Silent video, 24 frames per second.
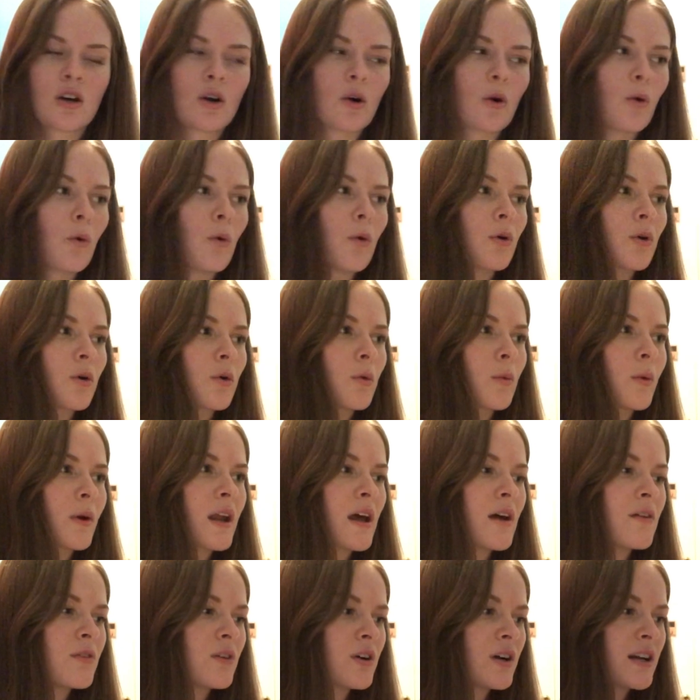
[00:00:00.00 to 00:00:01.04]
or
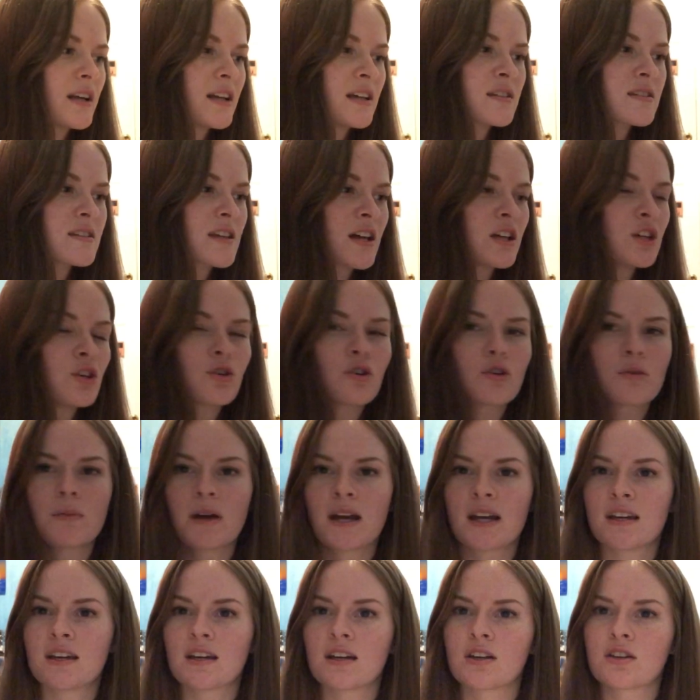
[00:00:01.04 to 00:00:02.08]
whatever it is that you were
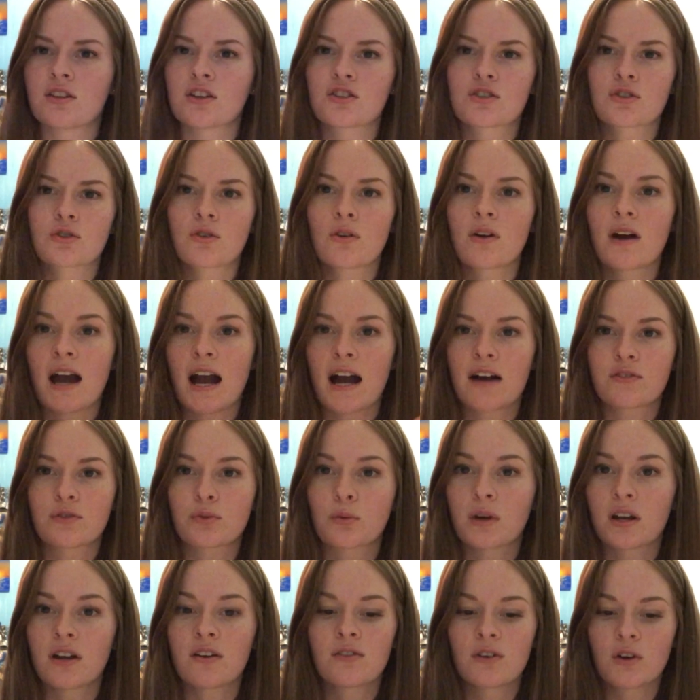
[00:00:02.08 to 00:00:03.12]
making, this craft,
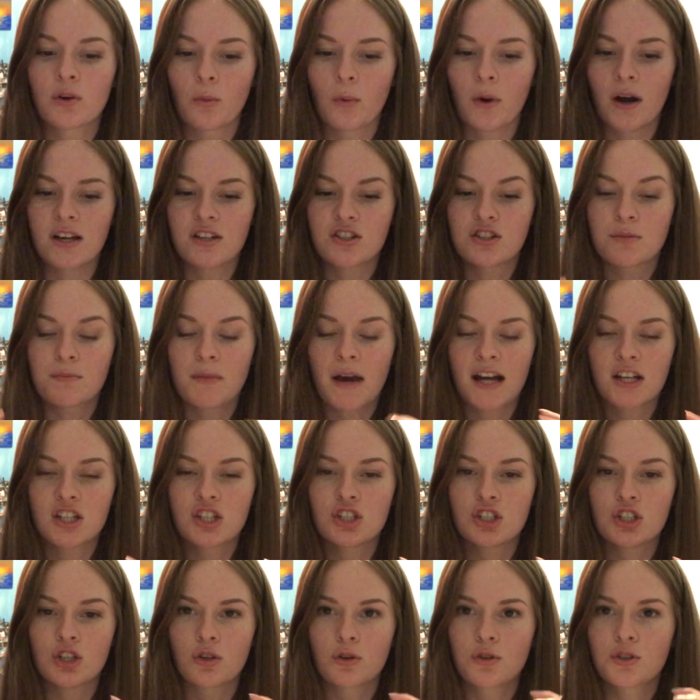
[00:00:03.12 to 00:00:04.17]
whatever it was. Imagine
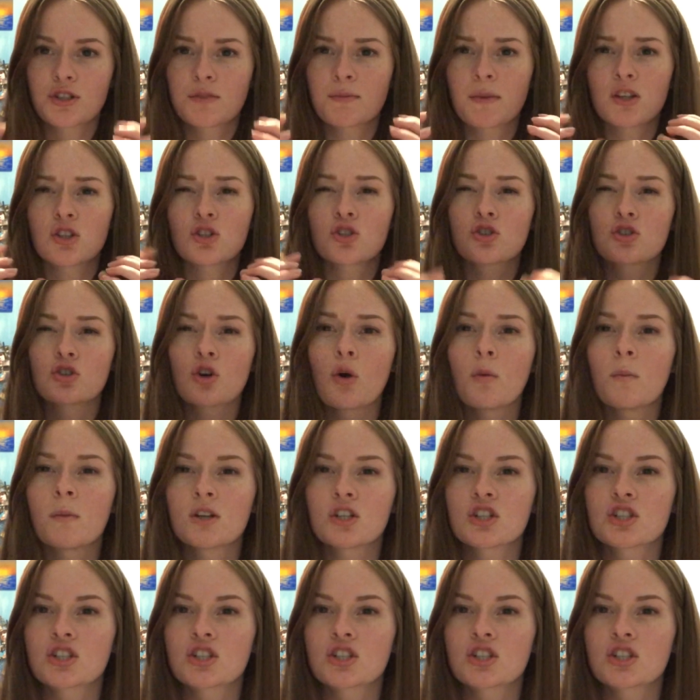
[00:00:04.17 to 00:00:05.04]
you spent so much